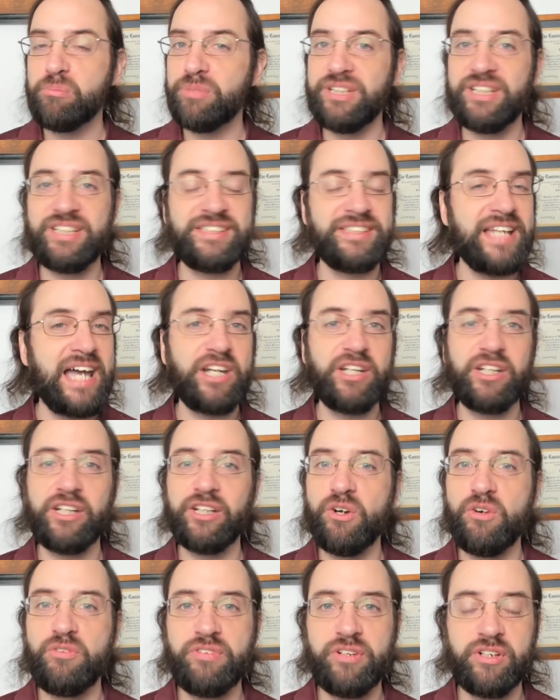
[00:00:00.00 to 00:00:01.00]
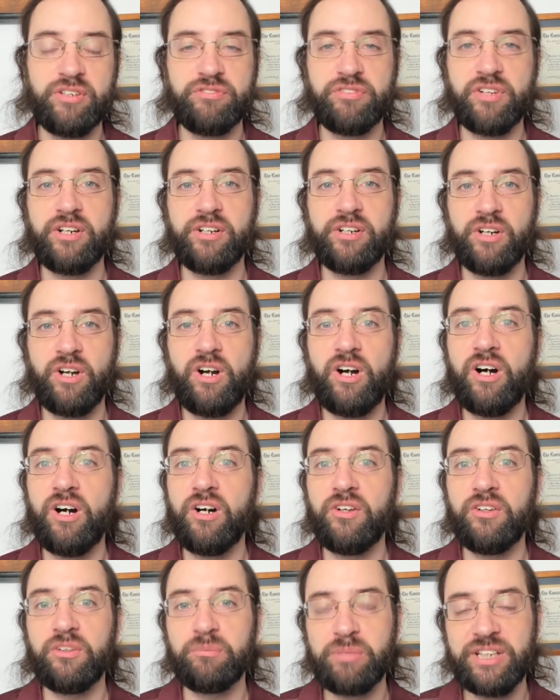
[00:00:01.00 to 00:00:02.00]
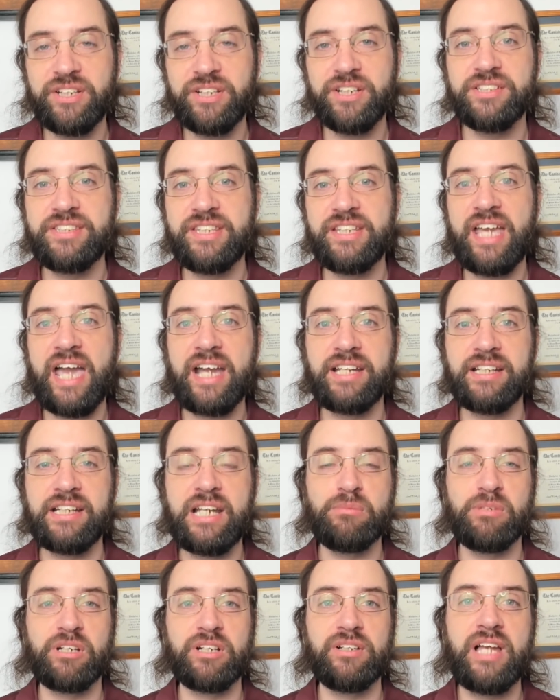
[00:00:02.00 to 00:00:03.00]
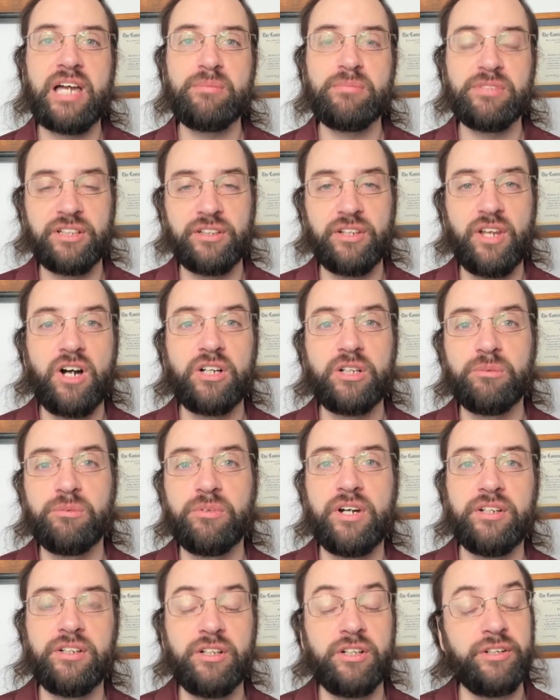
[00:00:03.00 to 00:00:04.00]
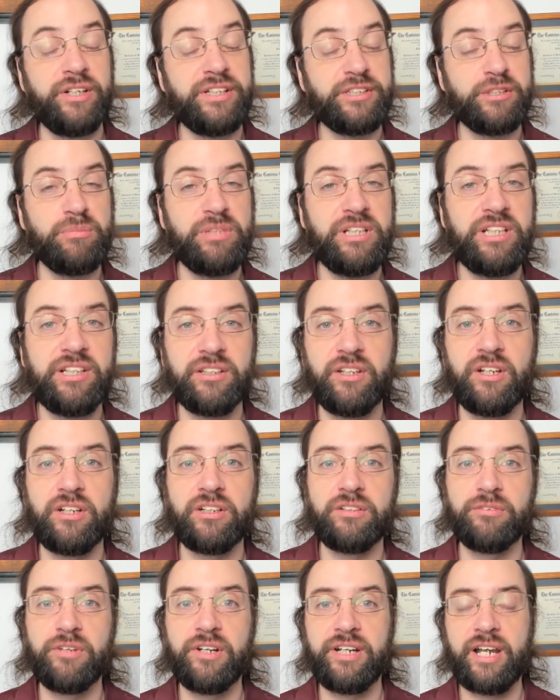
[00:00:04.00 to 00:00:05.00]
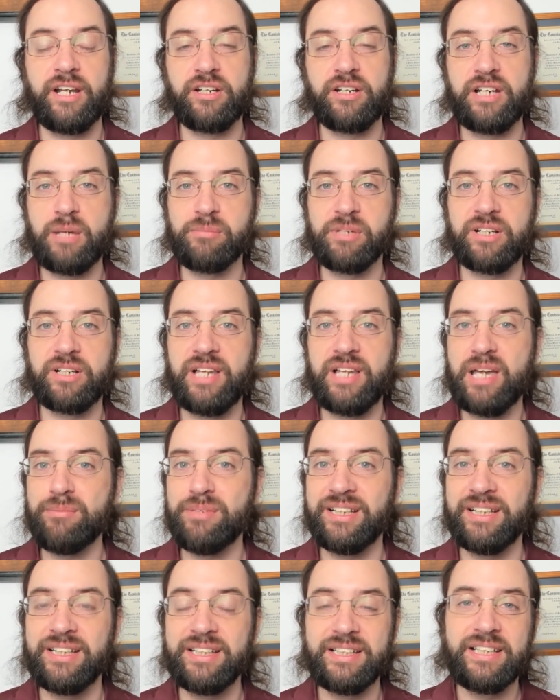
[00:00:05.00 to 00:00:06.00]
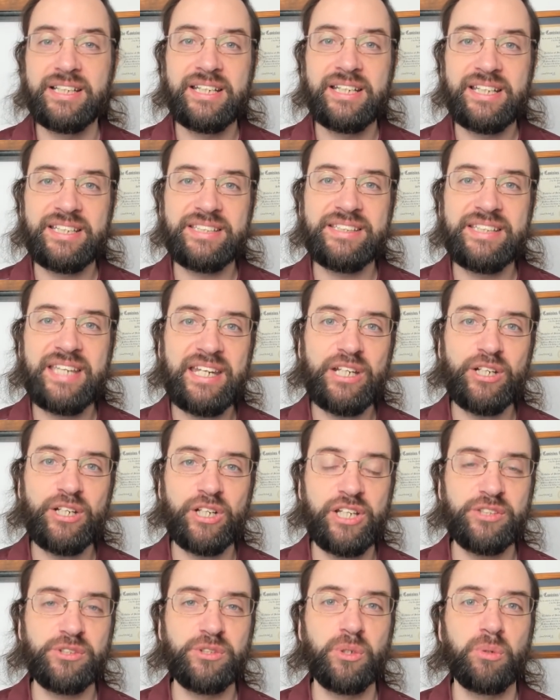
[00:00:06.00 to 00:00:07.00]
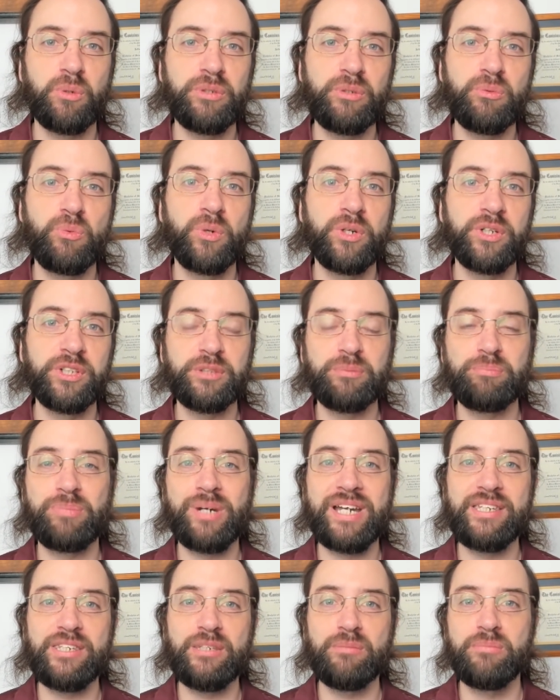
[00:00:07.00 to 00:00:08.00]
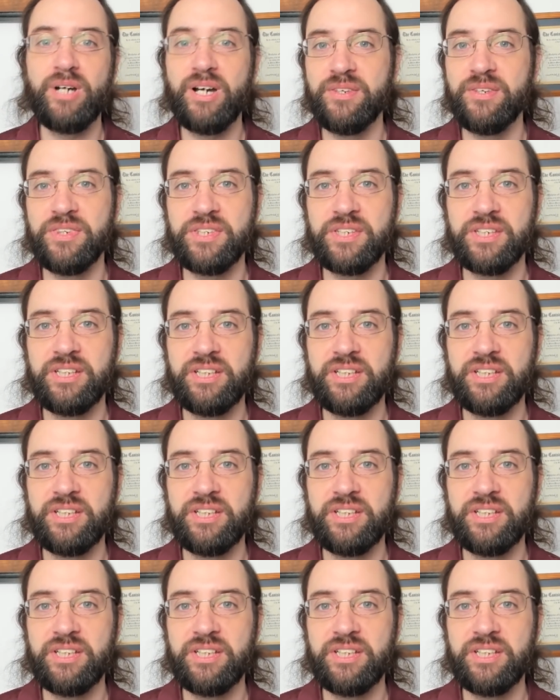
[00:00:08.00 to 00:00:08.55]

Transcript: but it's not going to go very far at all because the economic climate, the longer run or intermediate longer run economic climate is getting is growing worse by the month.